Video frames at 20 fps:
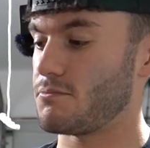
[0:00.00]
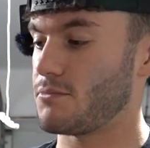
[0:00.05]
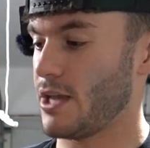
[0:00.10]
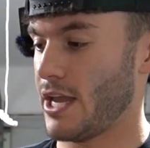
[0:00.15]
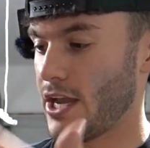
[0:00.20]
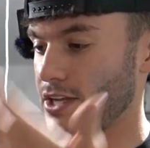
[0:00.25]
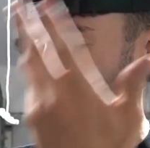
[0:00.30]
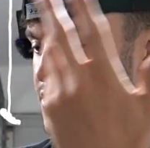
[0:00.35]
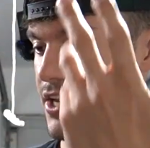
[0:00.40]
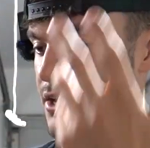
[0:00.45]

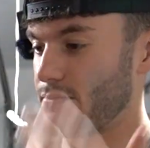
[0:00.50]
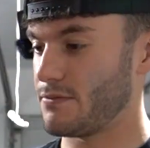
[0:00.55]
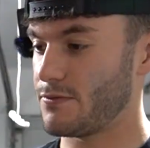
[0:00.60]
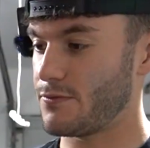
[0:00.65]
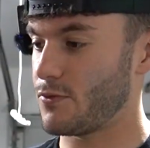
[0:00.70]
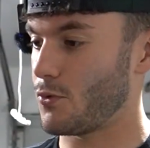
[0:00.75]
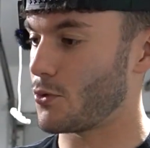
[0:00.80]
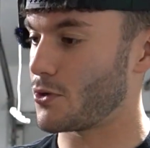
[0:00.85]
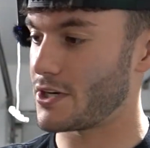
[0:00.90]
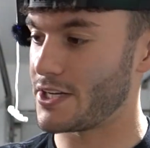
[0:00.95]
has an
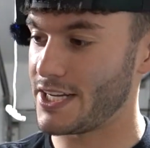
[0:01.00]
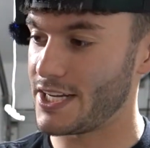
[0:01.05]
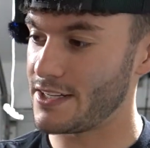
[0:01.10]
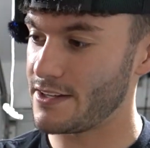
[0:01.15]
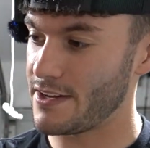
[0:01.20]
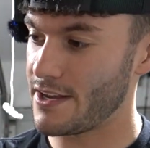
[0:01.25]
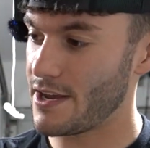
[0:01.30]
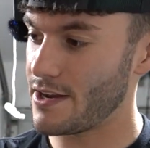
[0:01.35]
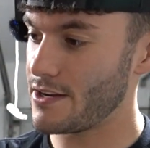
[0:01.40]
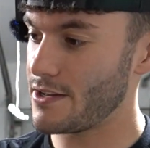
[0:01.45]
M4 in
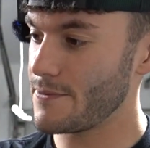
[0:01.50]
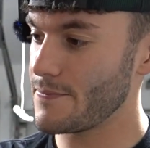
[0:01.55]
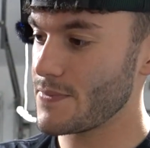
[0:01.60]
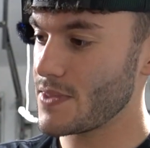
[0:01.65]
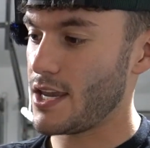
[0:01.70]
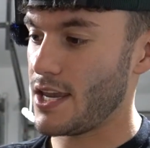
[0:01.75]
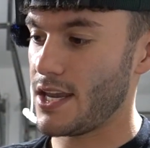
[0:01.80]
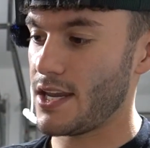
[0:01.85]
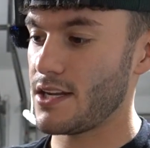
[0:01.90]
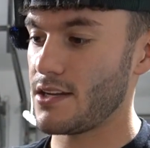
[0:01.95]
Indiana,
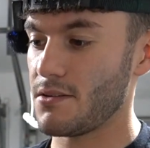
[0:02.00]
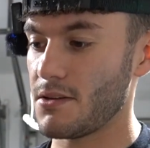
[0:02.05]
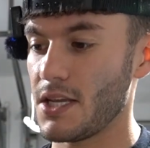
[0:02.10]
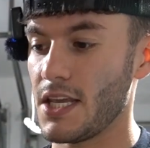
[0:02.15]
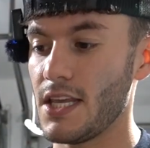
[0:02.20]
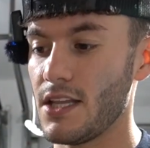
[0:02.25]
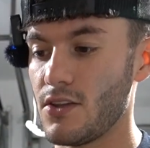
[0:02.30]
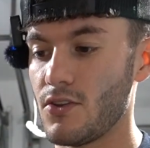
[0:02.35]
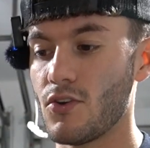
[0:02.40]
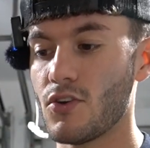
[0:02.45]
and
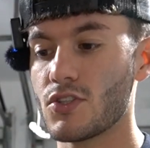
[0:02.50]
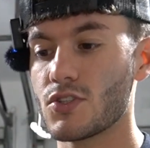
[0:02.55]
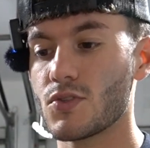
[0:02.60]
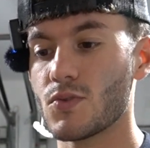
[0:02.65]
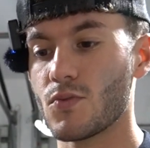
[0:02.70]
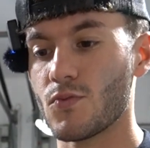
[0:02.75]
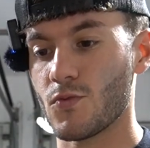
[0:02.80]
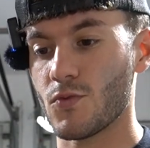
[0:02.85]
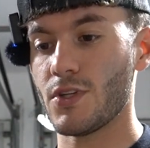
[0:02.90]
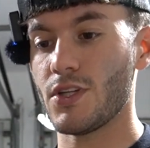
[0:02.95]
it looks
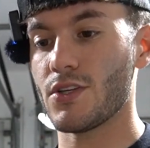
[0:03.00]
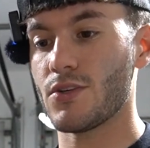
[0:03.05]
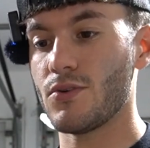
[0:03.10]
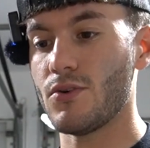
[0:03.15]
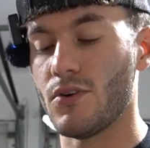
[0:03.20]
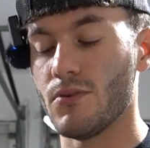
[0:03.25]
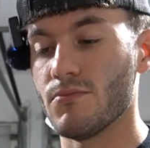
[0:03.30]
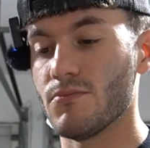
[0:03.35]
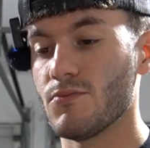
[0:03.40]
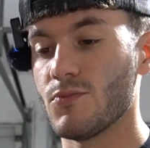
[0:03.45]
really
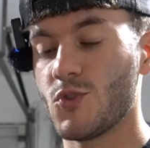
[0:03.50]
cool.